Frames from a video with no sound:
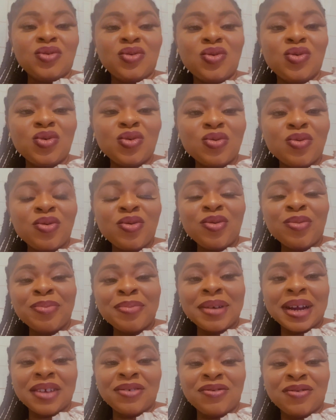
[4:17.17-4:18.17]
do
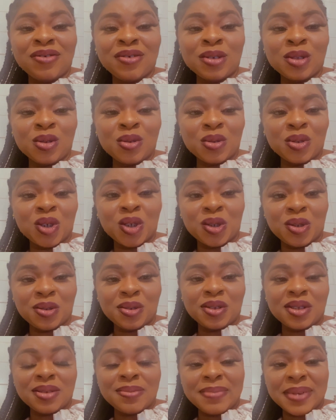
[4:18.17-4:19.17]
my photo
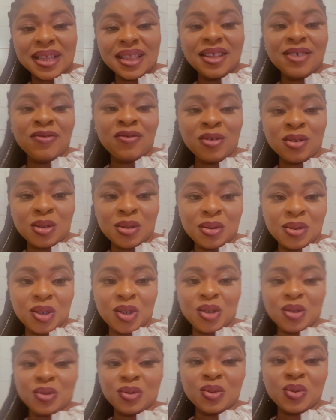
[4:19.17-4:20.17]
shoot, birthday photo
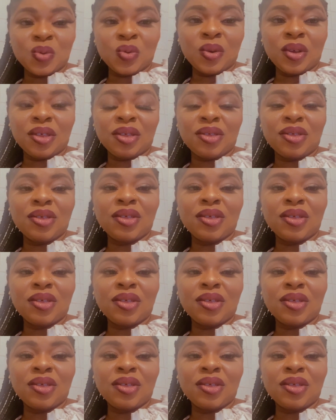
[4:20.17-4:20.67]
shoot with